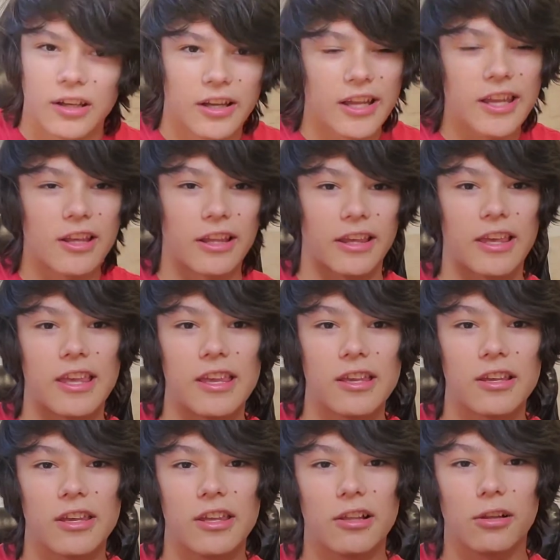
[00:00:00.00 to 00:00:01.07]

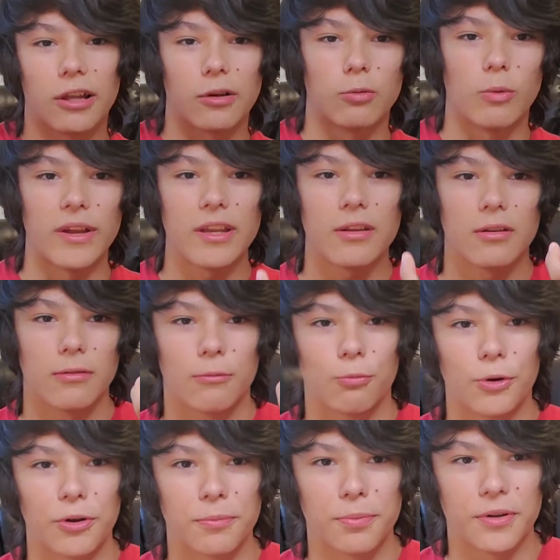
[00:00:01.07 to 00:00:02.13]
He'll like wait
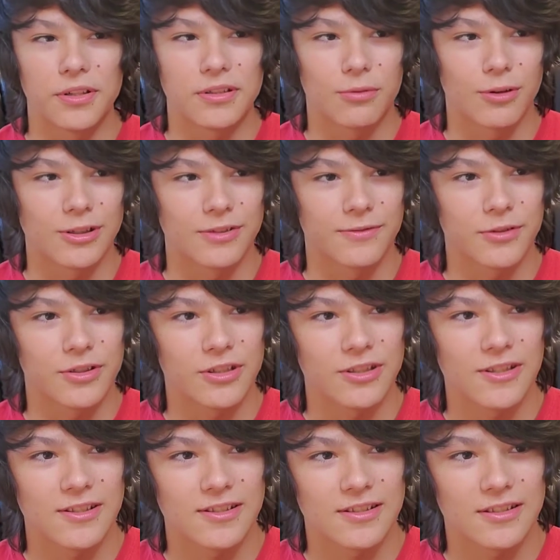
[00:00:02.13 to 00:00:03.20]
where he put it, where his food dish
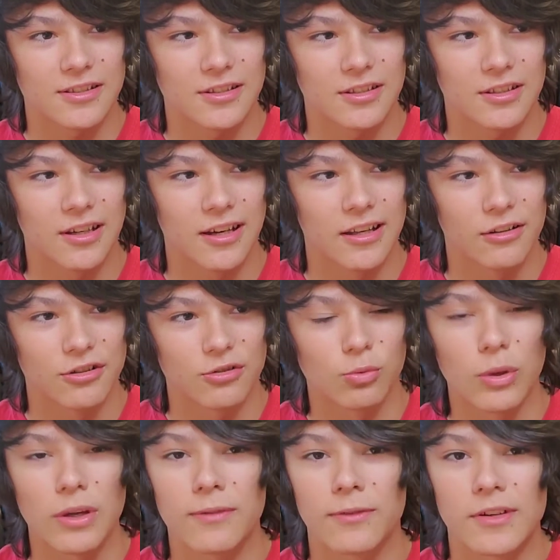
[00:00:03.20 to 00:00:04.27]
is, and he'll just
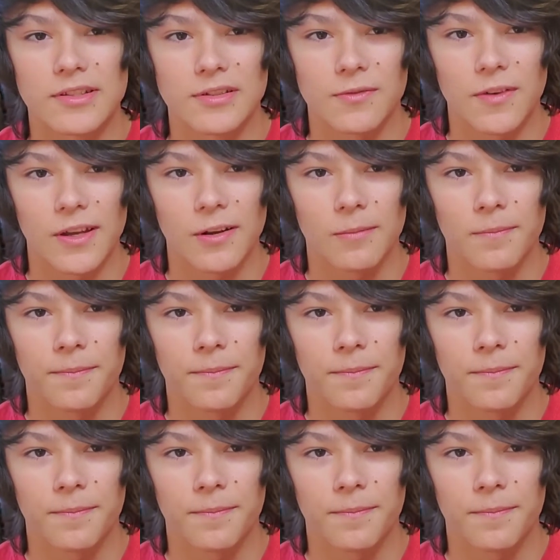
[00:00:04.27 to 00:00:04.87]
wait for us to feed him.